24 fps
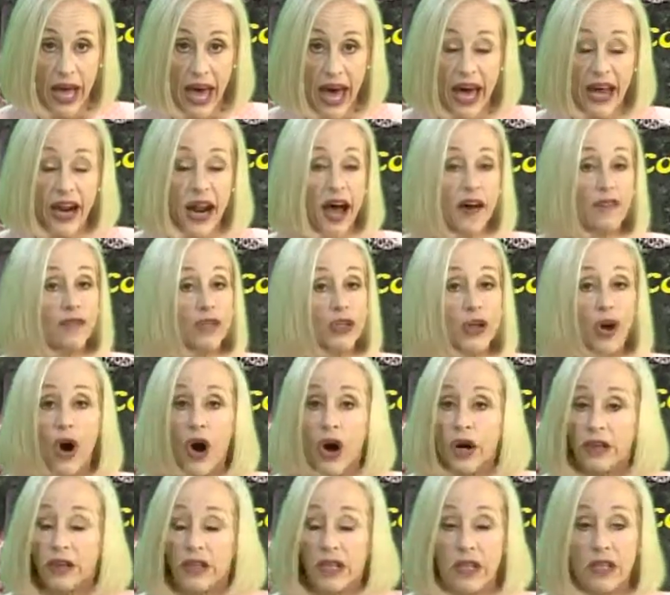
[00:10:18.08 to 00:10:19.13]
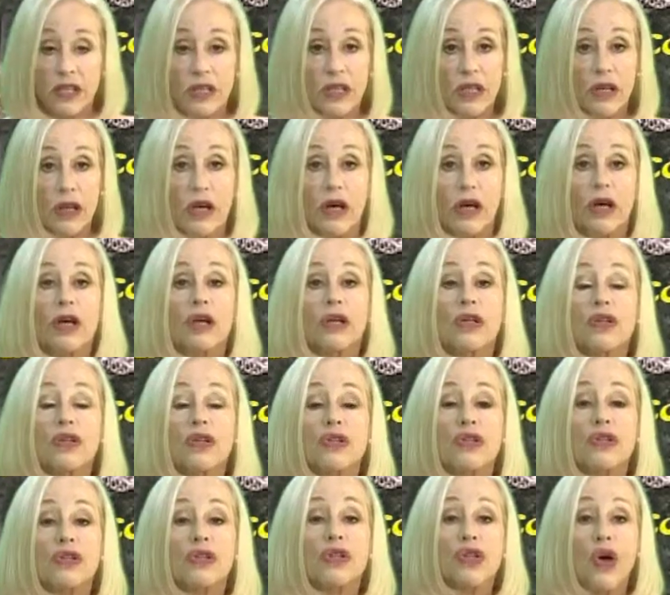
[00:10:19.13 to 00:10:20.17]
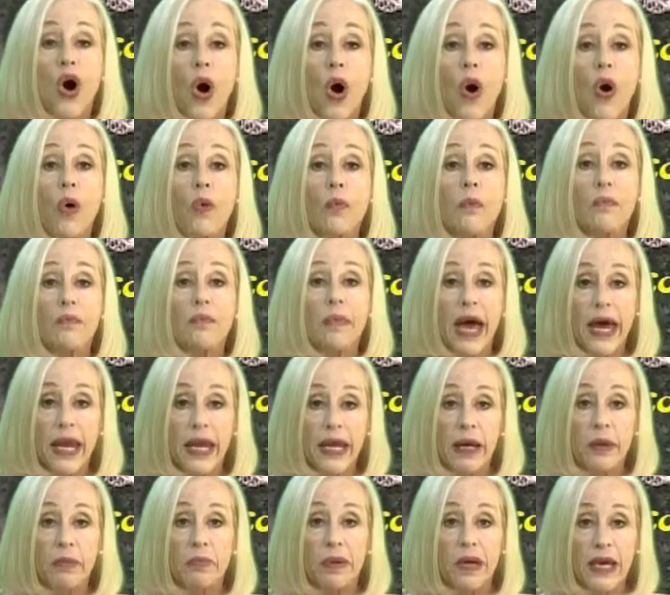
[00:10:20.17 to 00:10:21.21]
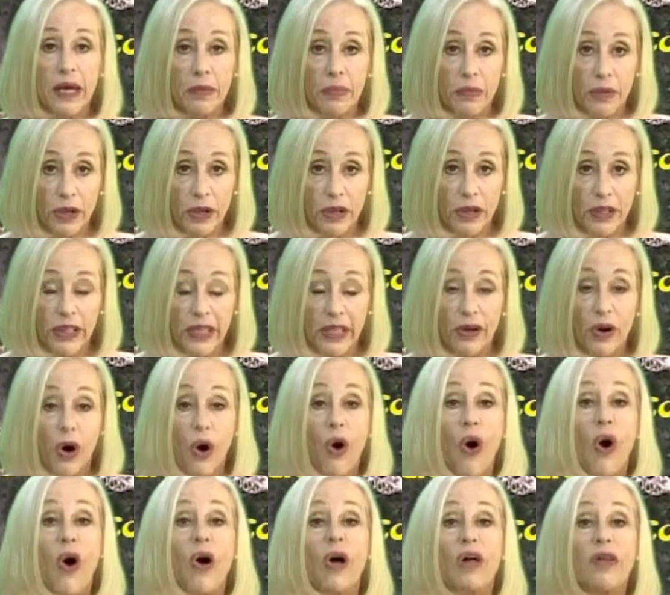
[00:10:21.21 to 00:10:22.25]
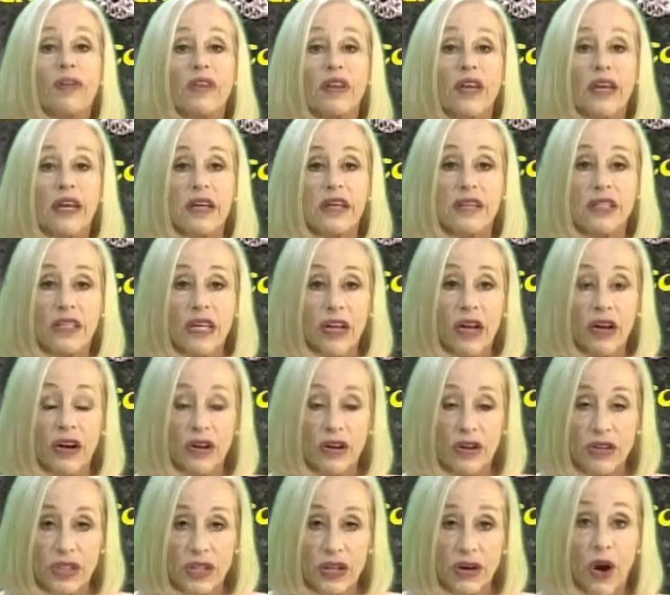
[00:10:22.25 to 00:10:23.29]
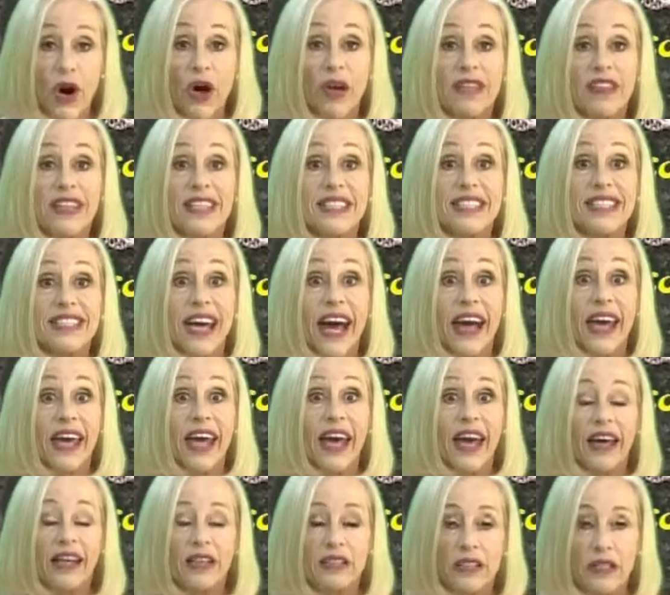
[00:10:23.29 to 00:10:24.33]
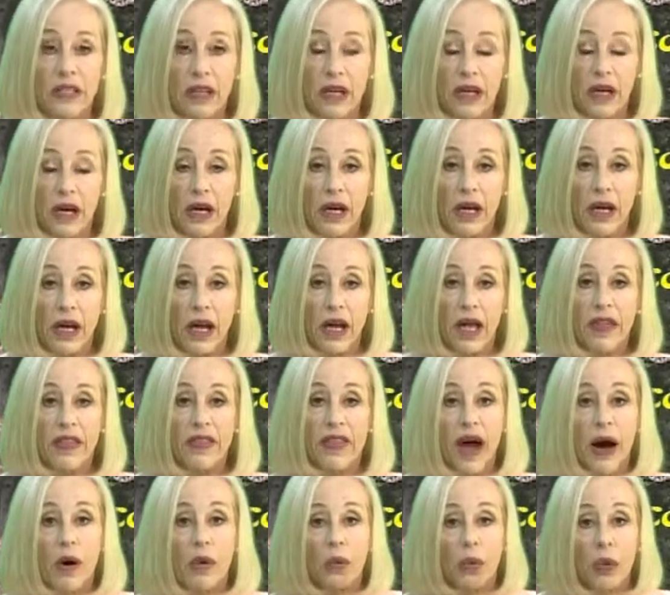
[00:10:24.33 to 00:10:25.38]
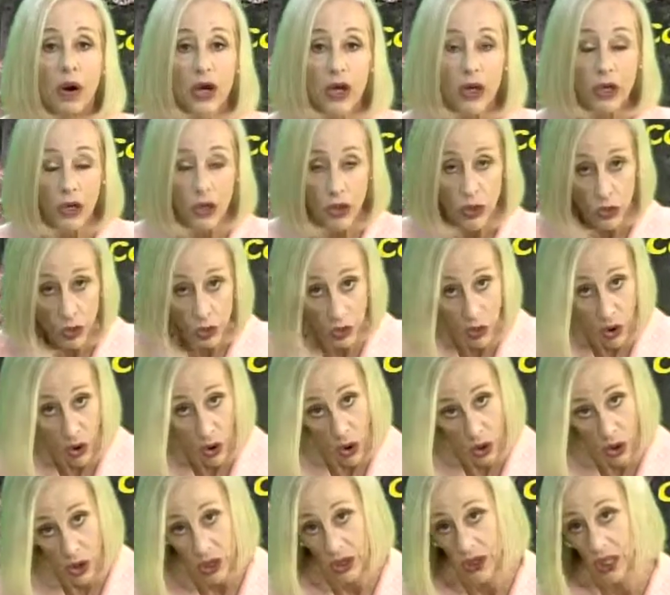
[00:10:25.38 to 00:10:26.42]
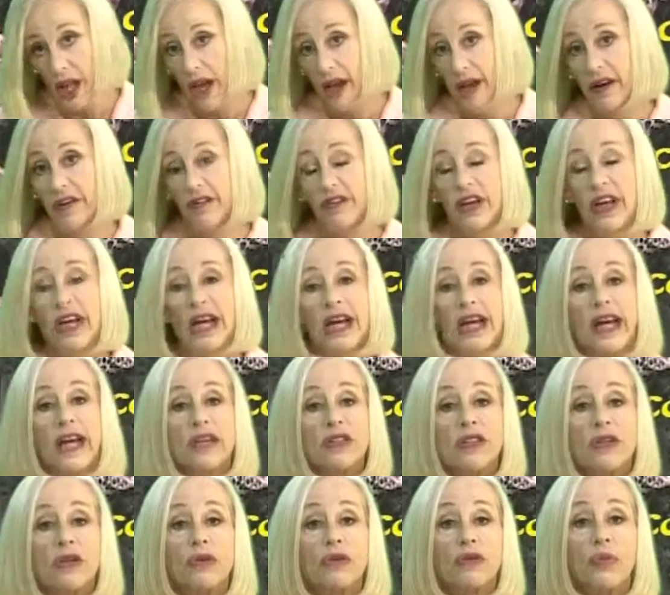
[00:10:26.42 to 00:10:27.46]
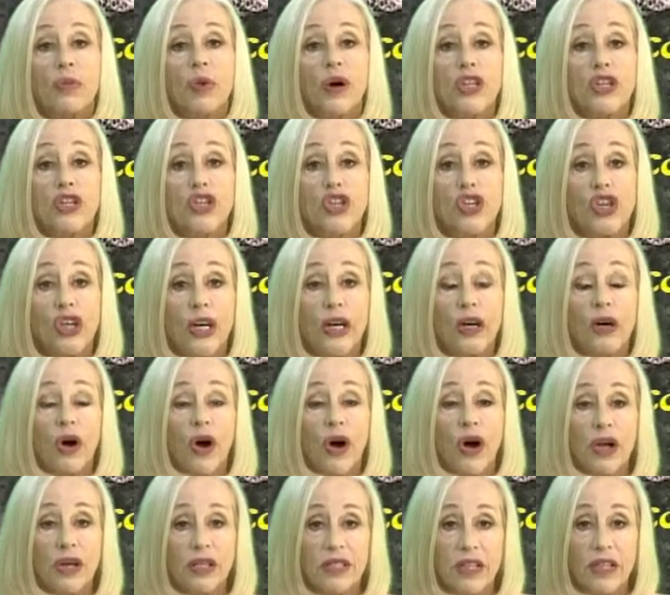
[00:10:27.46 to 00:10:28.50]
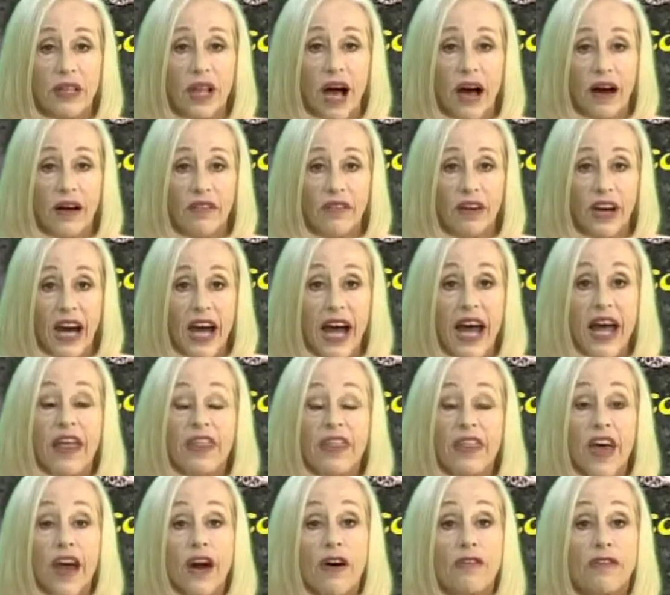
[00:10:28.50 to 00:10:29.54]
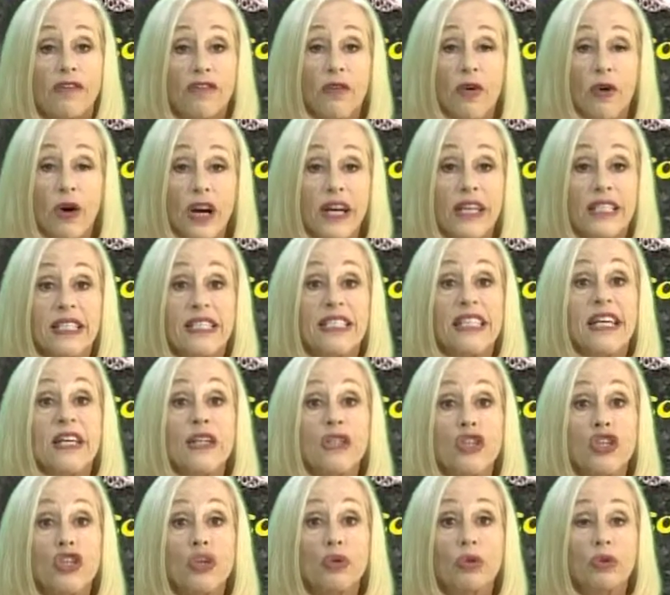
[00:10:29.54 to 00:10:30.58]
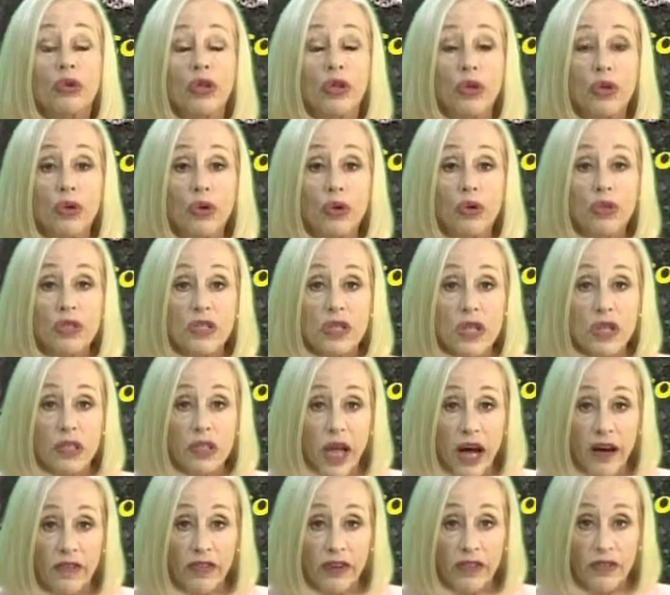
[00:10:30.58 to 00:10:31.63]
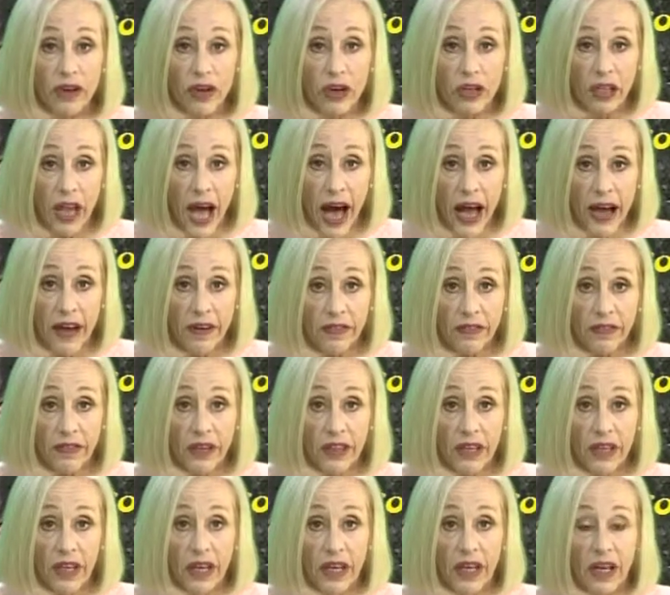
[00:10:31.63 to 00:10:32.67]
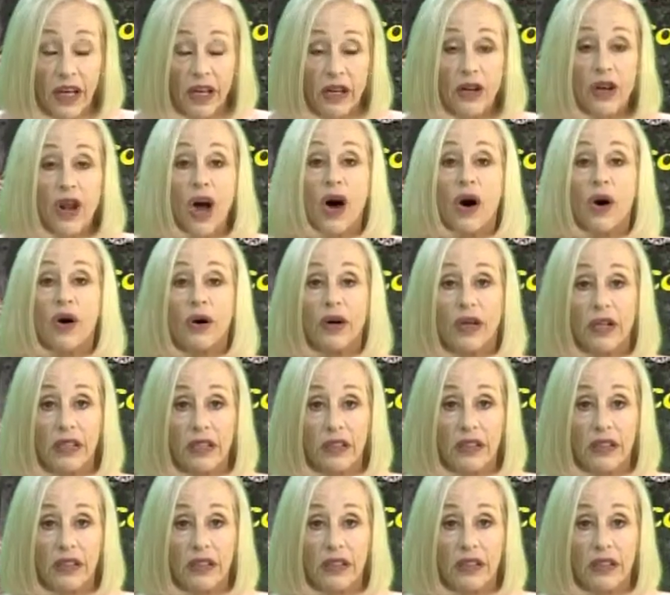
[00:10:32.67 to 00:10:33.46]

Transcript: And I've taught this to so many people in all these years, in all these decades, that what you call love isn't what she calls love. Therefore, did you lose the love of your life? No.